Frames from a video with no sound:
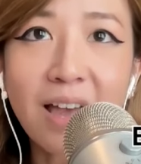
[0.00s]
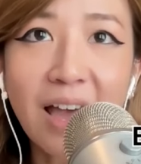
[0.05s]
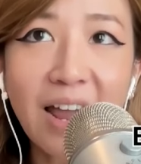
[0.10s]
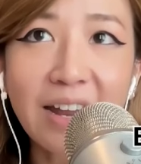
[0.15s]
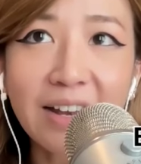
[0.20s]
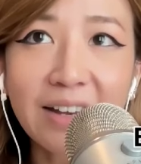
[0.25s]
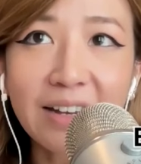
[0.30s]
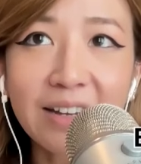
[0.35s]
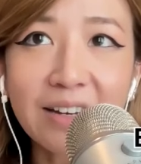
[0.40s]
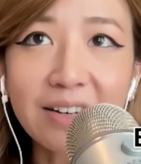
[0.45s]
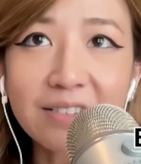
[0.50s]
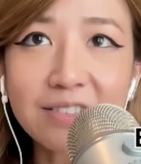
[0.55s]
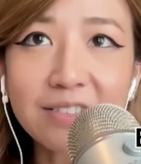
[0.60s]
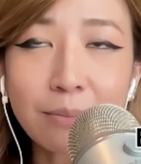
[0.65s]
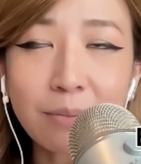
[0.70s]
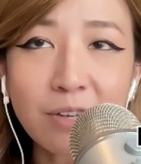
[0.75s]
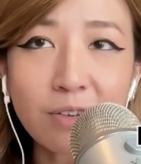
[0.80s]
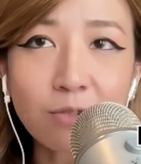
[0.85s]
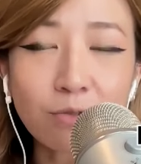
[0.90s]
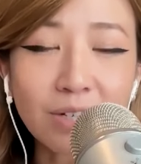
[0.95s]
I need it to
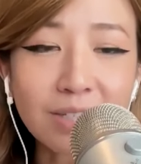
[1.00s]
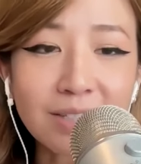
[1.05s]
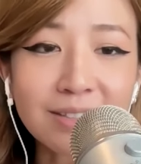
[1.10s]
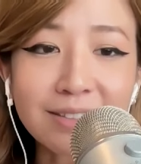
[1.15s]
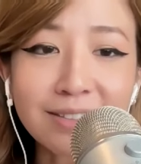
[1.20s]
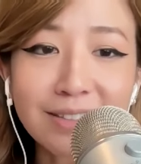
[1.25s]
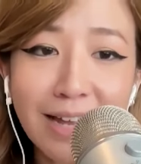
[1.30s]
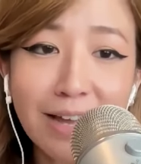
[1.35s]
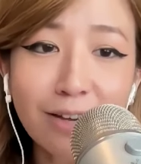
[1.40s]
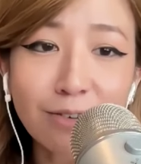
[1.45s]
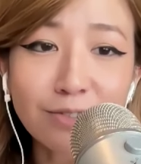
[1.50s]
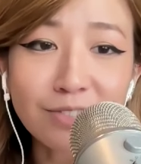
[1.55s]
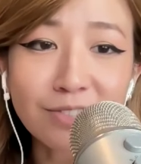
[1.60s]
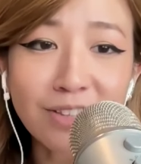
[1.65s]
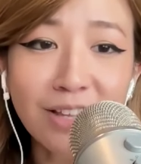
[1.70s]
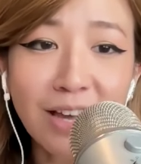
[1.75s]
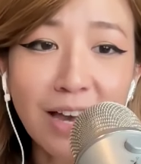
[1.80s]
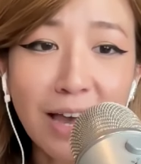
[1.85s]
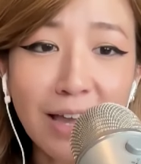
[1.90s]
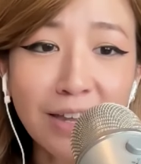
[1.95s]
be written down so
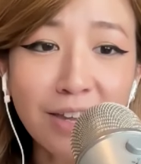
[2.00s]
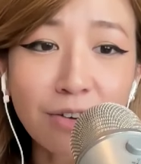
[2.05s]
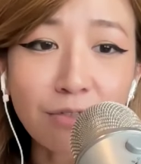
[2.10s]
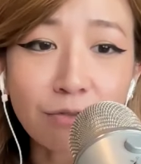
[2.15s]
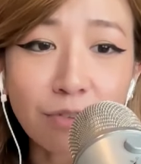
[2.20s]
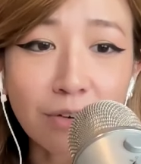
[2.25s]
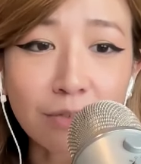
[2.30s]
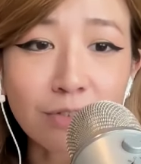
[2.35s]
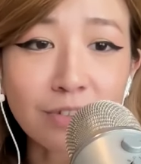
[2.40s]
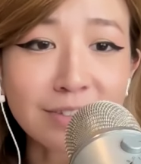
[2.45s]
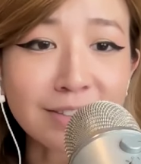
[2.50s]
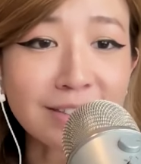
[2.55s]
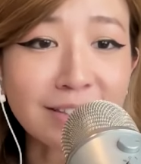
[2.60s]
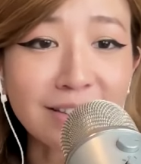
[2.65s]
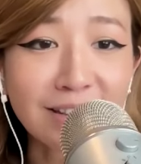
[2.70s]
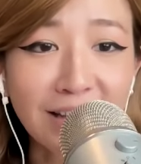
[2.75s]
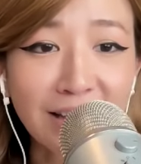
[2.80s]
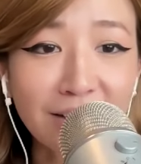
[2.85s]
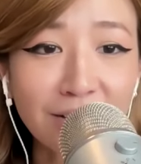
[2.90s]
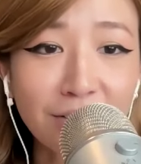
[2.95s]
that I can reference it
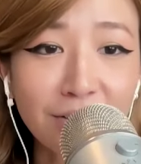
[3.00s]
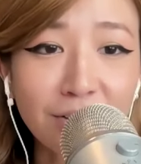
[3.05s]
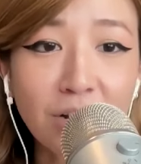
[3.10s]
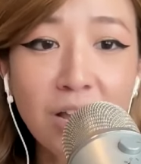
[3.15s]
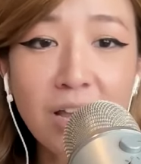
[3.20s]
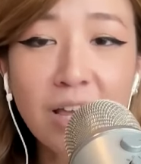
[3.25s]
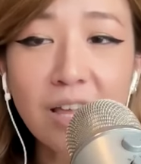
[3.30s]
later.